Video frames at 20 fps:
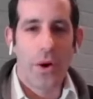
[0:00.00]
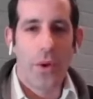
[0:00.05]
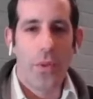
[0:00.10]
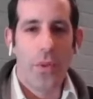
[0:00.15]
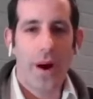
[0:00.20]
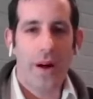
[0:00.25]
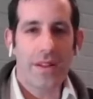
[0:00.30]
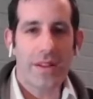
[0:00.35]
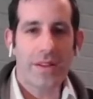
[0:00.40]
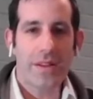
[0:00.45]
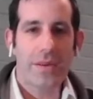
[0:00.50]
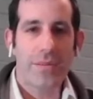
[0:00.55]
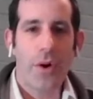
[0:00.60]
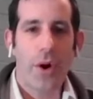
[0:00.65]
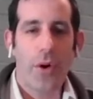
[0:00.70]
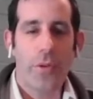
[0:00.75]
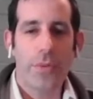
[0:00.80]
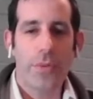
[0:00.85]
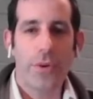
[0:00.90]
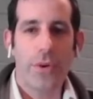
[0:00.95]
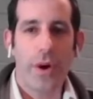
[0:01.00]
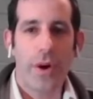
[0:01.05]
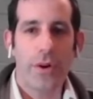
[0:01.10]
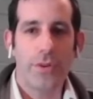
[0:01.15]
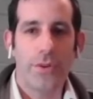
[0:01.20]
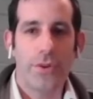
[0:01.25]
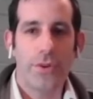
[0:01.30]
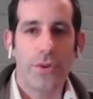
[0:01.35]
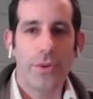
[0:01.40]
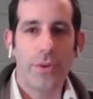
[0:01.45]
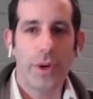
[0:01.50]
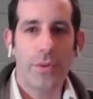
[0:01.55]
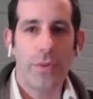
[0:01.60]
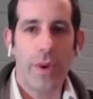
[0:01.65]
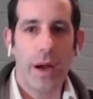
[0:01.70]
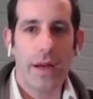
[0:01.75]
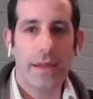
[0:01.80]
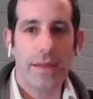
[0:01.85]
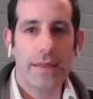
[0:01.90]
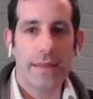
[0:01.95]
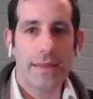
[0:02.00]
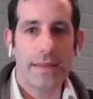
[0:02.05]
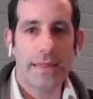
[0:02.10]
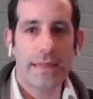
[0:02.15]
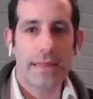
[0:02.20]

Welcome. Hope you are doing well,